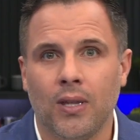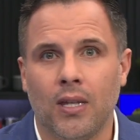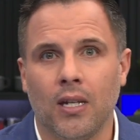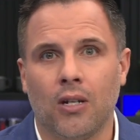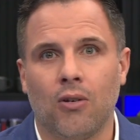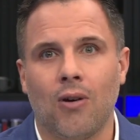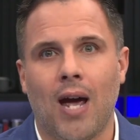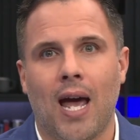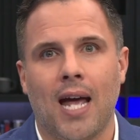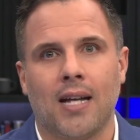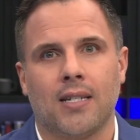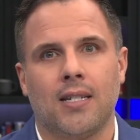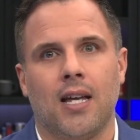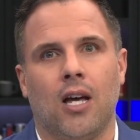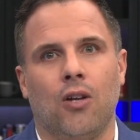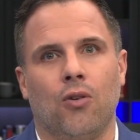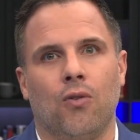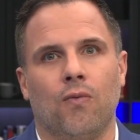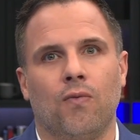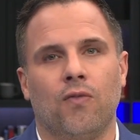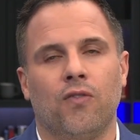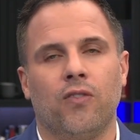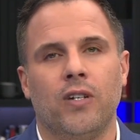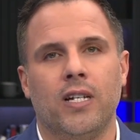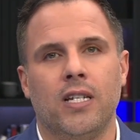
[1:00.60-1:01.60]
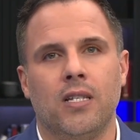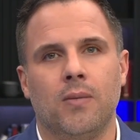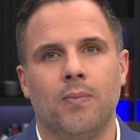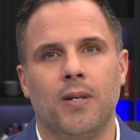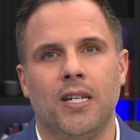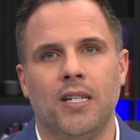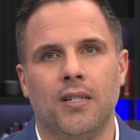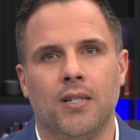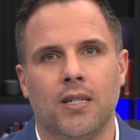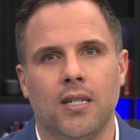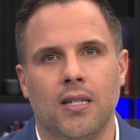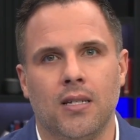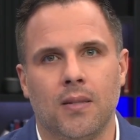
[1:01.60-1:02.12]
with the crackdown on free
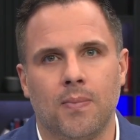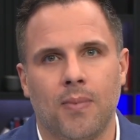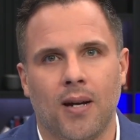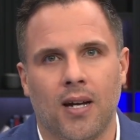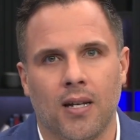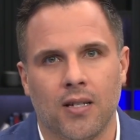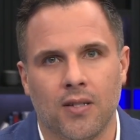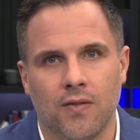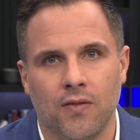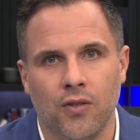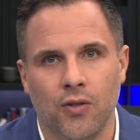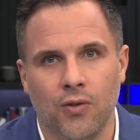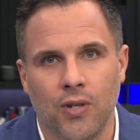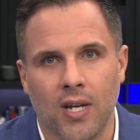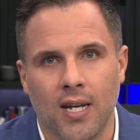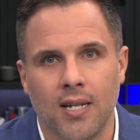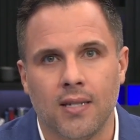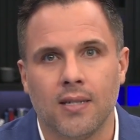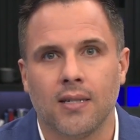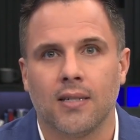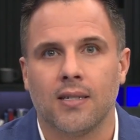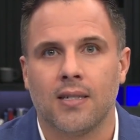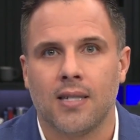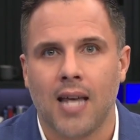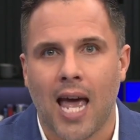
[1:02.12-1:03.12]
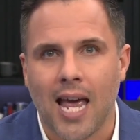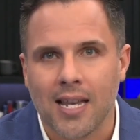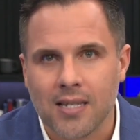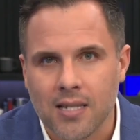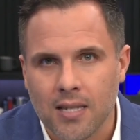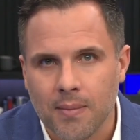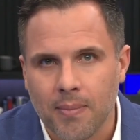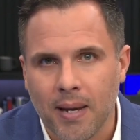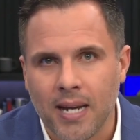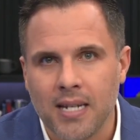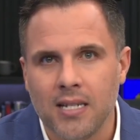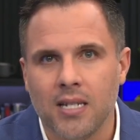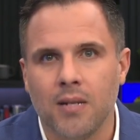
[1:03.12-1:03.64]
speech these past few years,
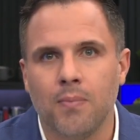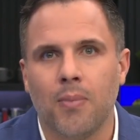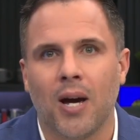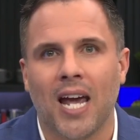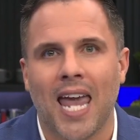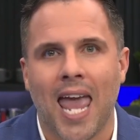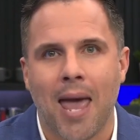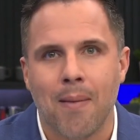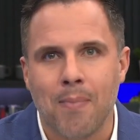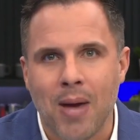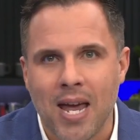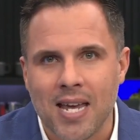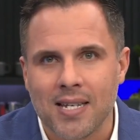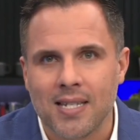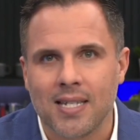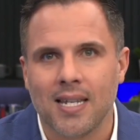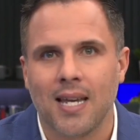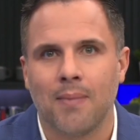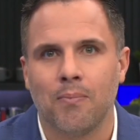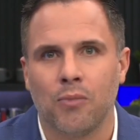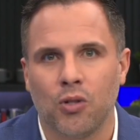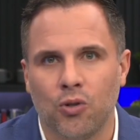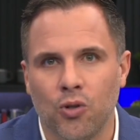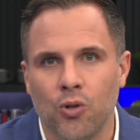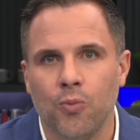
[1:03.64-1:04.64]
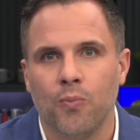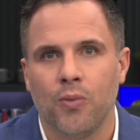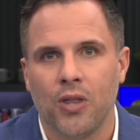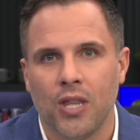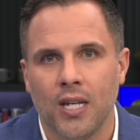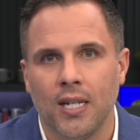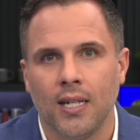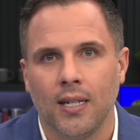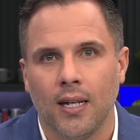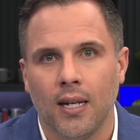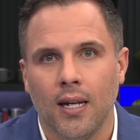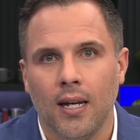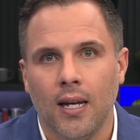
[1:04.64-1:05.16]
exacerbated by MSM
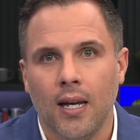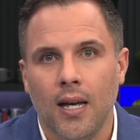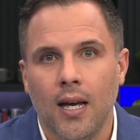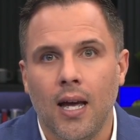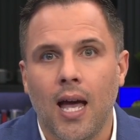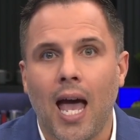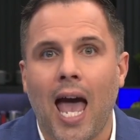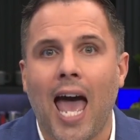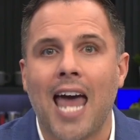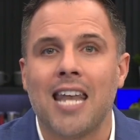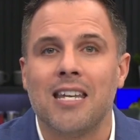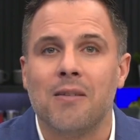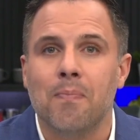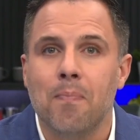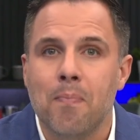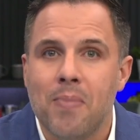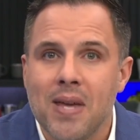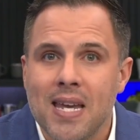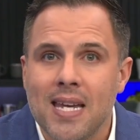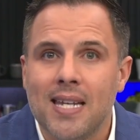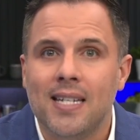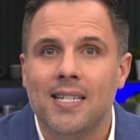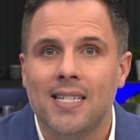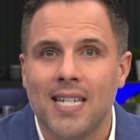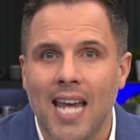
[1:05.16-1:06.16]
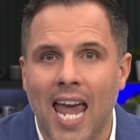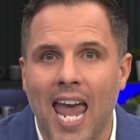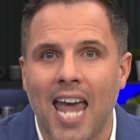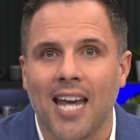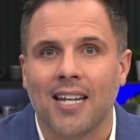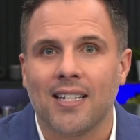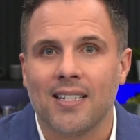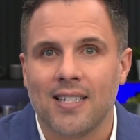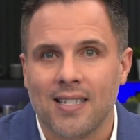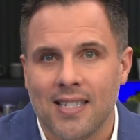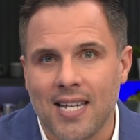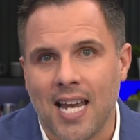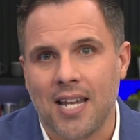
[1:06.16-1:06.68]
groupthink and big
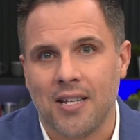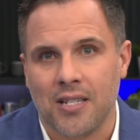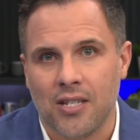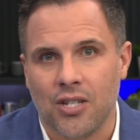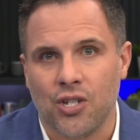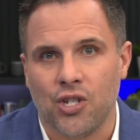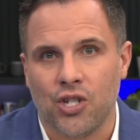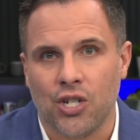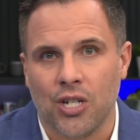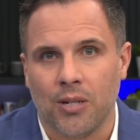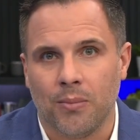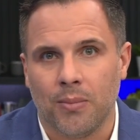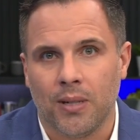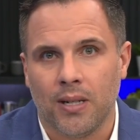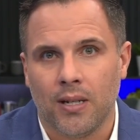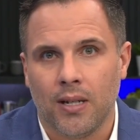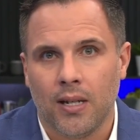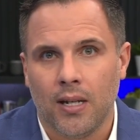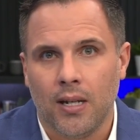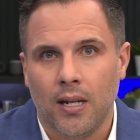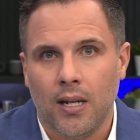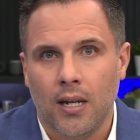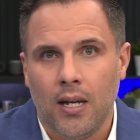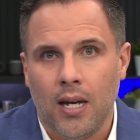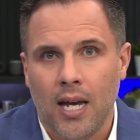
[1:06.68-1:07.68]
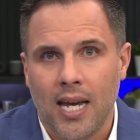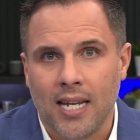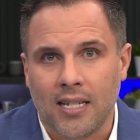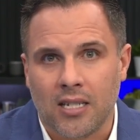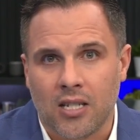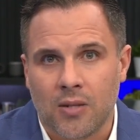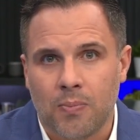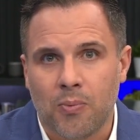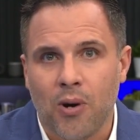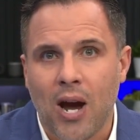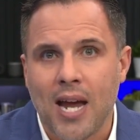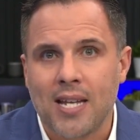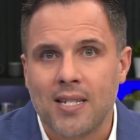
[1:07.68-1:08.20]
tech censorship,
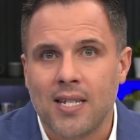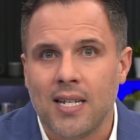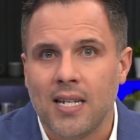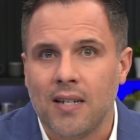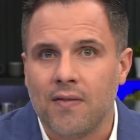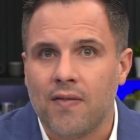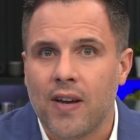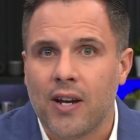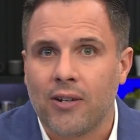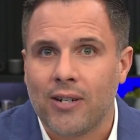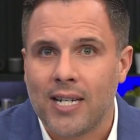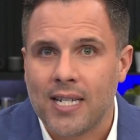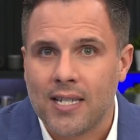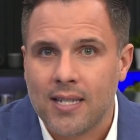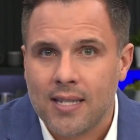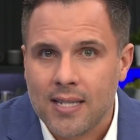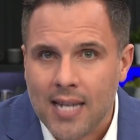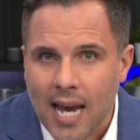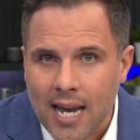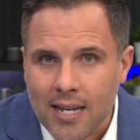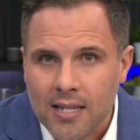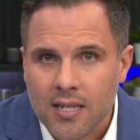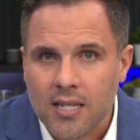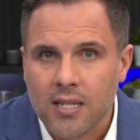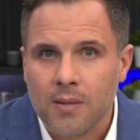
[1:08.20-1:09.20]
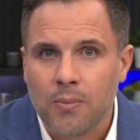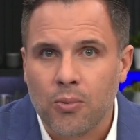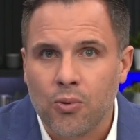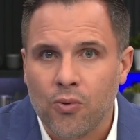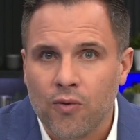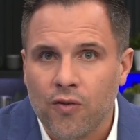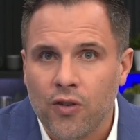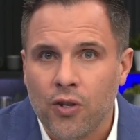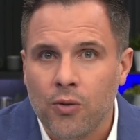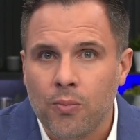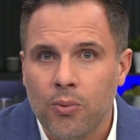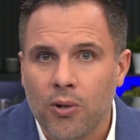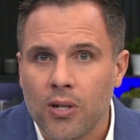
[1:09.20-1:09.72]
expressing very
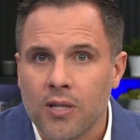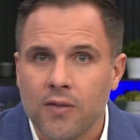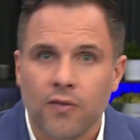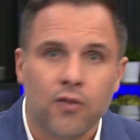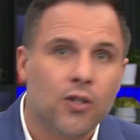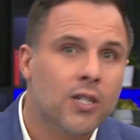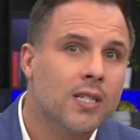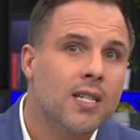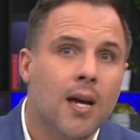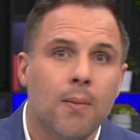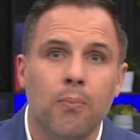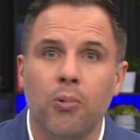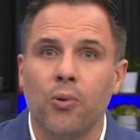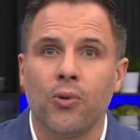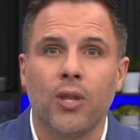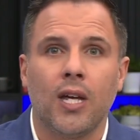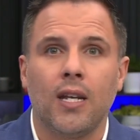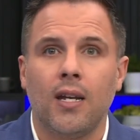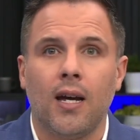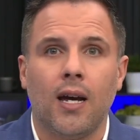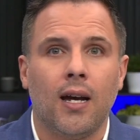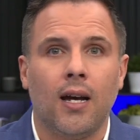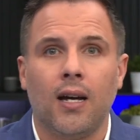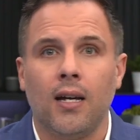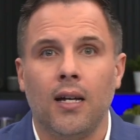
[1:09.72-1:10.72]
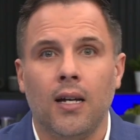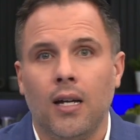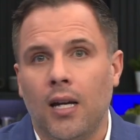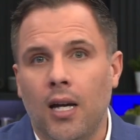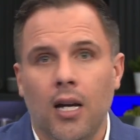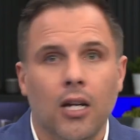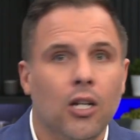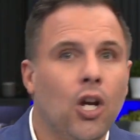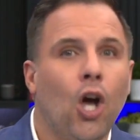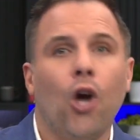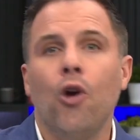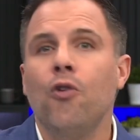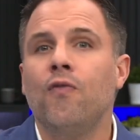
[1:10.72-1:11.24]
sensible viewpoints. For example, that
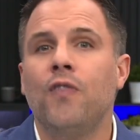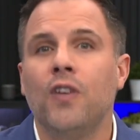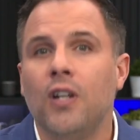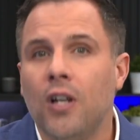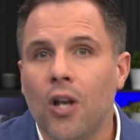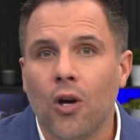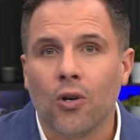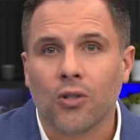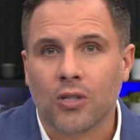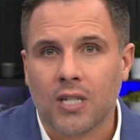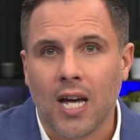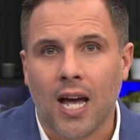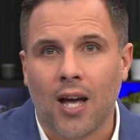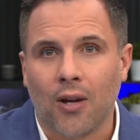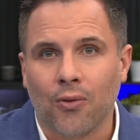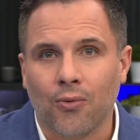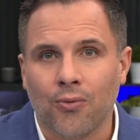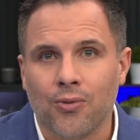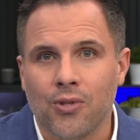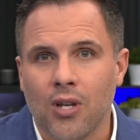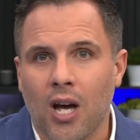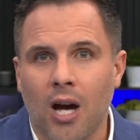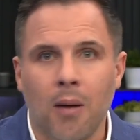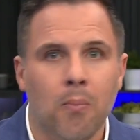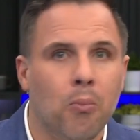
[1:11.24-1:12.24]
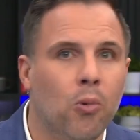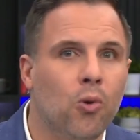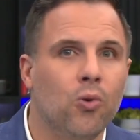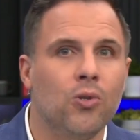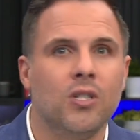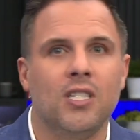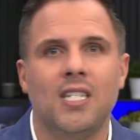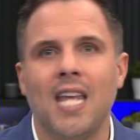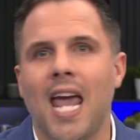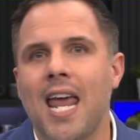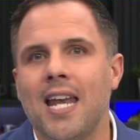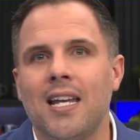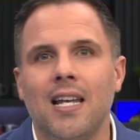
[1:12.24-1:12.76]
COVID lockdowns are more
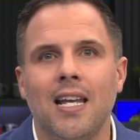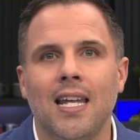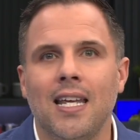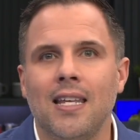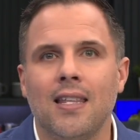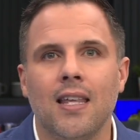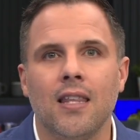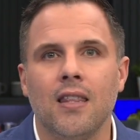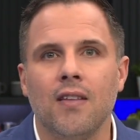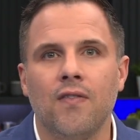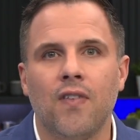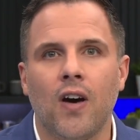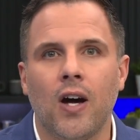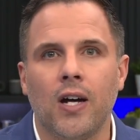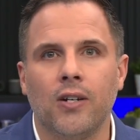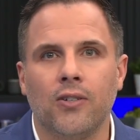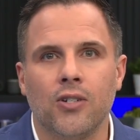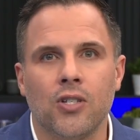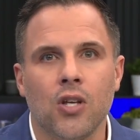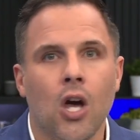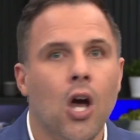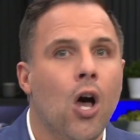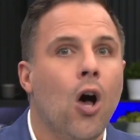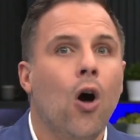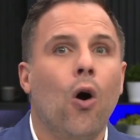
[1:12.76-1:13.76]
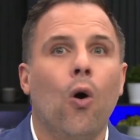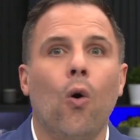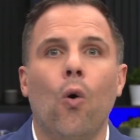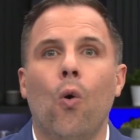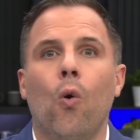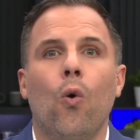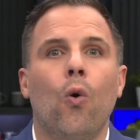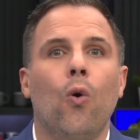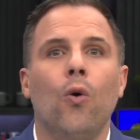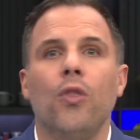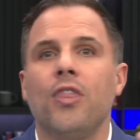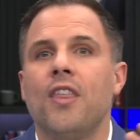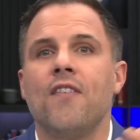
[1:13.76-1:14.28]
deadly than the virus,
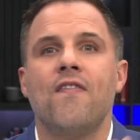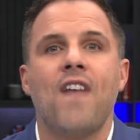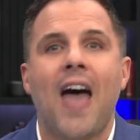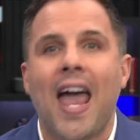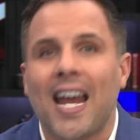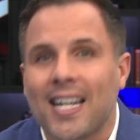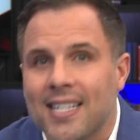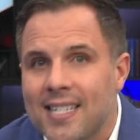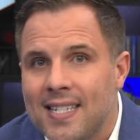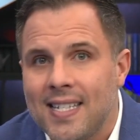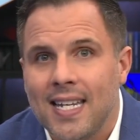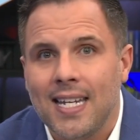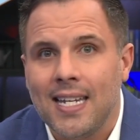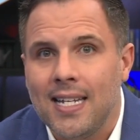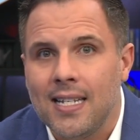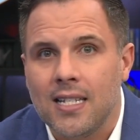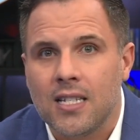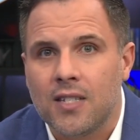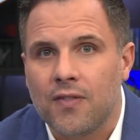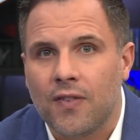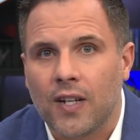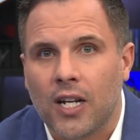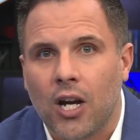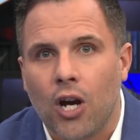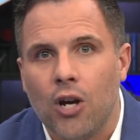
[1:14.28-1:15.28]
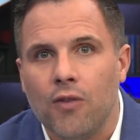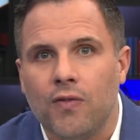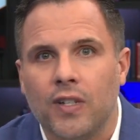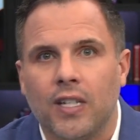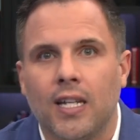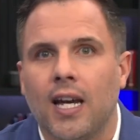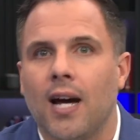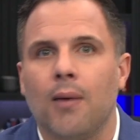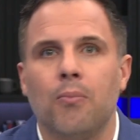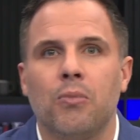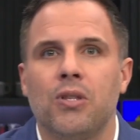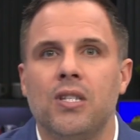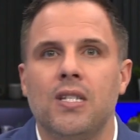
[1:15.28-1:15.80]
or the vaccines for
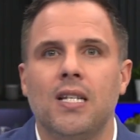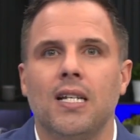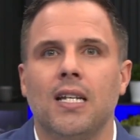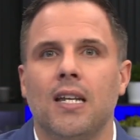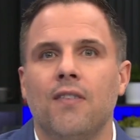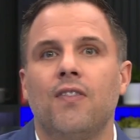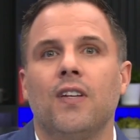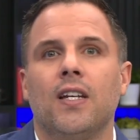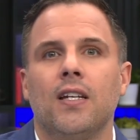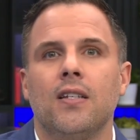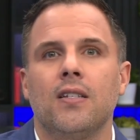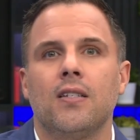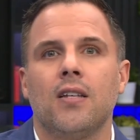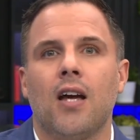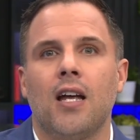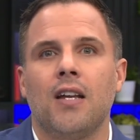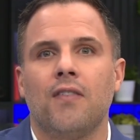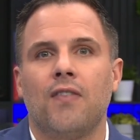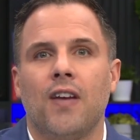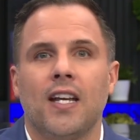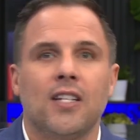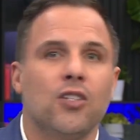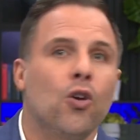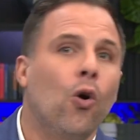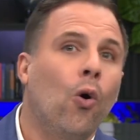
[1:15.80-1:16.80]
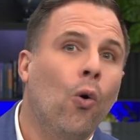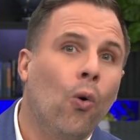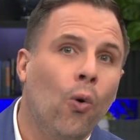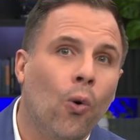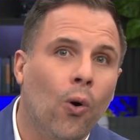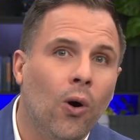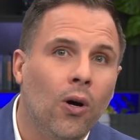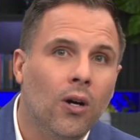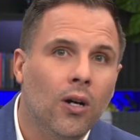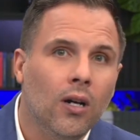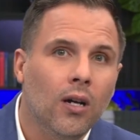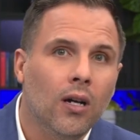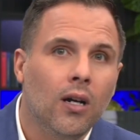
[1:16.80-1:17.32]
COVID come with significant side effects,
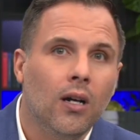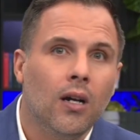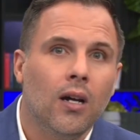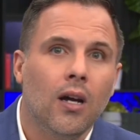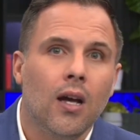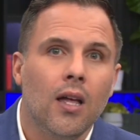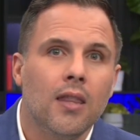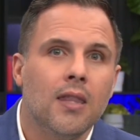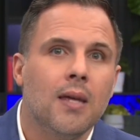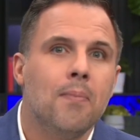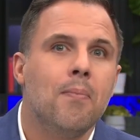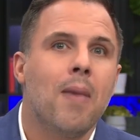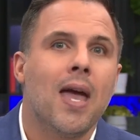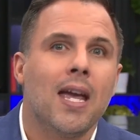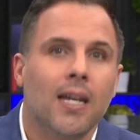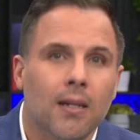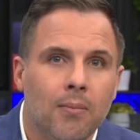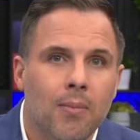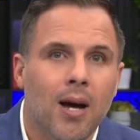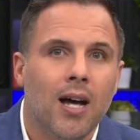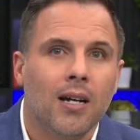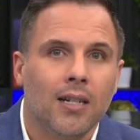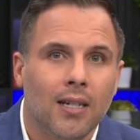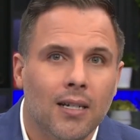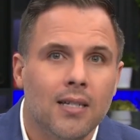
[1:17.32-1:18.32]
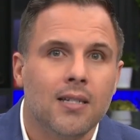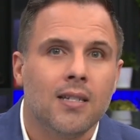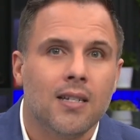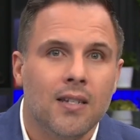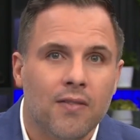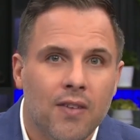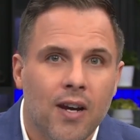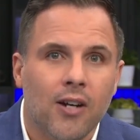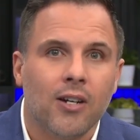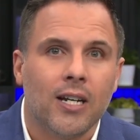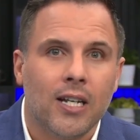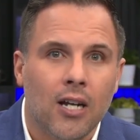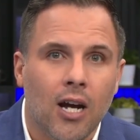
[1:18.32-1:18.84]
or that Meghan Markle isn't
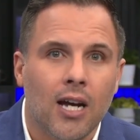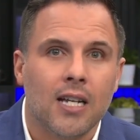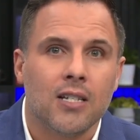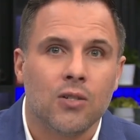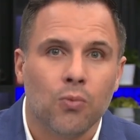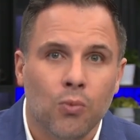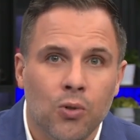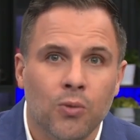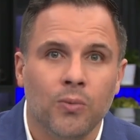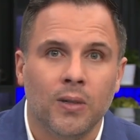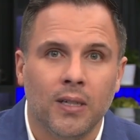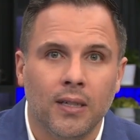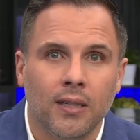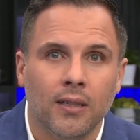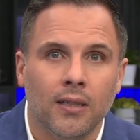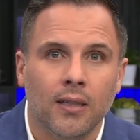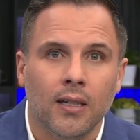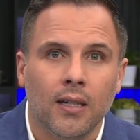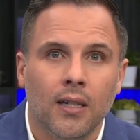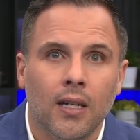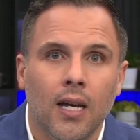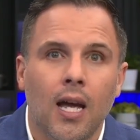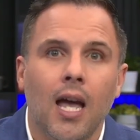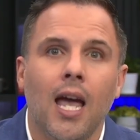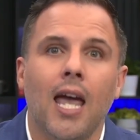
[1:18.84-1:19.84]
a very nice woman.